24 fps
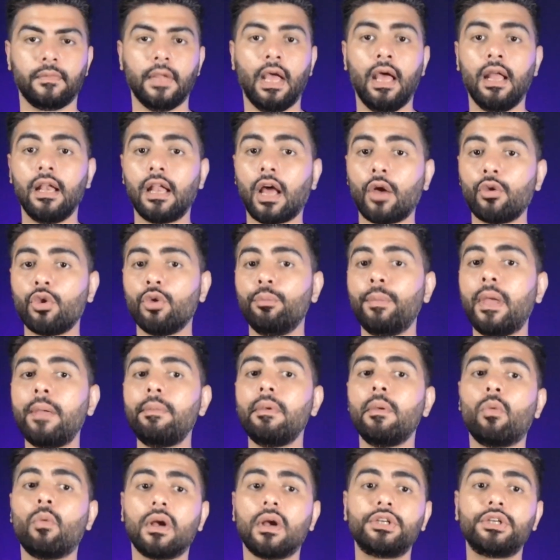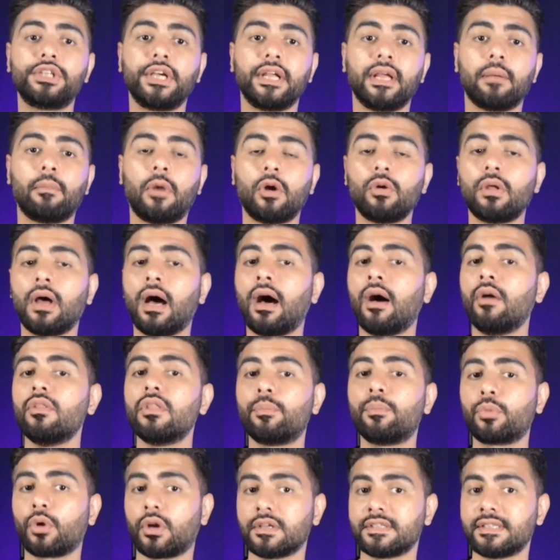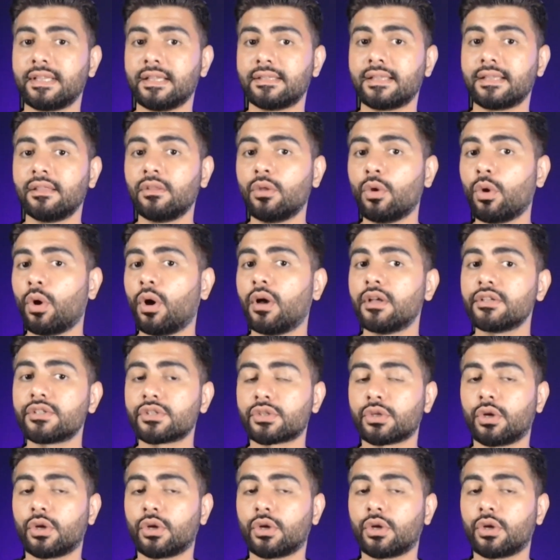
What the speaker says: Now, you may be wondering about how the process and cost